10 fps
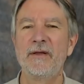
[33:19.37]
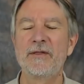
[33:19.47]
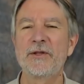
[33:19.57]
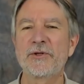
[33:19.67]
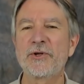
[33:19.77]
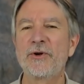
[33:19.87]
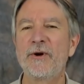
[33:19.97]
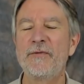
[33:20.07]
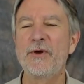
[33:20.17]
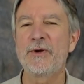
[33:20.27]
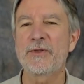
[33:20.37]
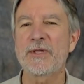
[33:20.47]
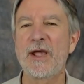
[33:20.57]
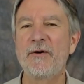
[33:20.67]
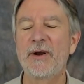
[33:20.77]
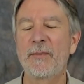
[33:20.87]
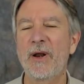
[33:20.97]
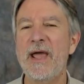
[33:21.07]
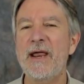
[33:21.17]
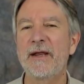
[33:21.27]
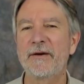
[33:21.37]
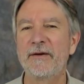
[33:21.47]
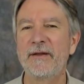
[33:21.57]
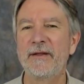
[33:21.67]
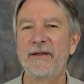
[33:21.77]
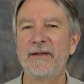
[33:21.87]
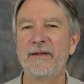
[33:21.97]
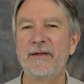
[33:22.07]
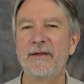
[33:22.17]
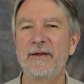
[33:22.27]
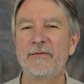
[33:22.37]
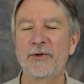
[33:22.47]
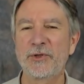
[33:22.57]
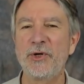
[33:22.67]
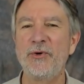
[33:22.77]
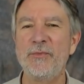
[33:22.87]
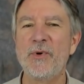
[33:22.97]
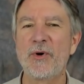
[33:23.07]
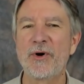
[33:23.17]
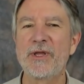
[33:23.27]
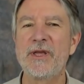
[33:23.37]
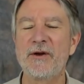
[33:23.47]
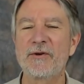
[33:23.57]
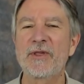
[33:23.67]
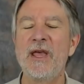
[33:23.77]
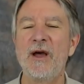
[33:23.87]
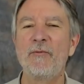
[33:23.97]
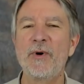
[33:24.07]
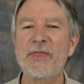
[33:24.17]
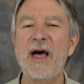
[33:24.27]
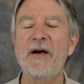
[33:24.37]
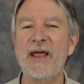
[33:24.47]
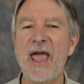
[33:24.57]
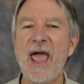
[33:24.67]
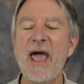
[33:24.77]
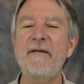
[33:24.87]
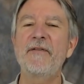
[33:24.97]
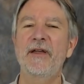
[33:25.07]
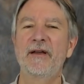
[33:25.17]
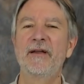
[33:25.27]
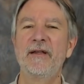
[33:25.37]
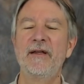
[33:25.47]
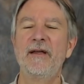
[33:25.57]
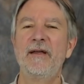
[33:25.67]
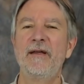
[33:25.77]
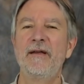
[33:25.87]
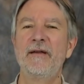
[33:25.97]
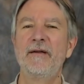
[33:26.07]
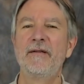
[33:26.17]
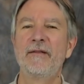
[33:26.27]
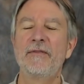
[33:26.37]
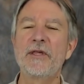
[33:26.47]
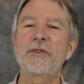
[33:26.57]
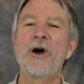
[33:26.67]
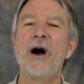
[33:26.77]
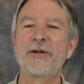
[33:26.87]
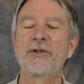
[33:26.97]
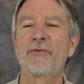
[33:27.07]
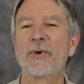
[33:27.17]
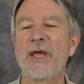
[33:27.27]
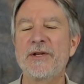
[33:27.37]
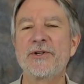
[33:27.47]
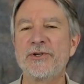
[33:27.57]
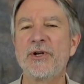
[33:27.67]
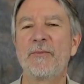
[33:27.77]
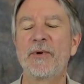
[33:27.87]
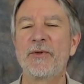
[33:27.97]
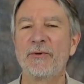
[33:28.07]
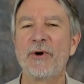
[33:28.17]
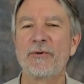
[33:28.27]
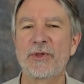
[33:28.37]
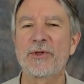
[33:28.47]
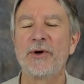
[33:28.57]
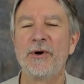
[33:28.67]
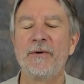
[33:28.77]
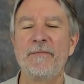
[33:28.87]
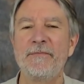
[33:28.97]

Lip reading: isn't sure if you could stay on the planet for 2 more years without having this conscious relationship with your own soul?